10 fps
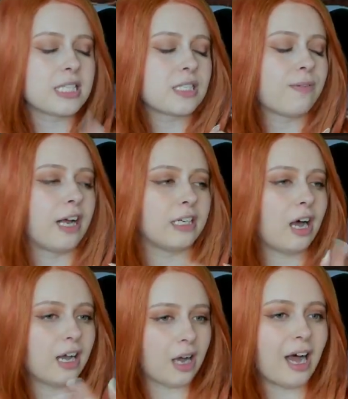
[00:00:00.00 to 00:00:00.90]
fine.
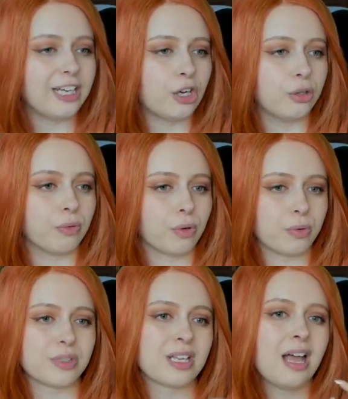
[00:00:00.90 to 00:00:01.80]
I know the
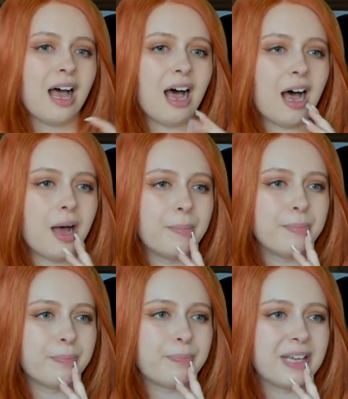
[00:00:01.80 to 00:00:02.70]
rules. But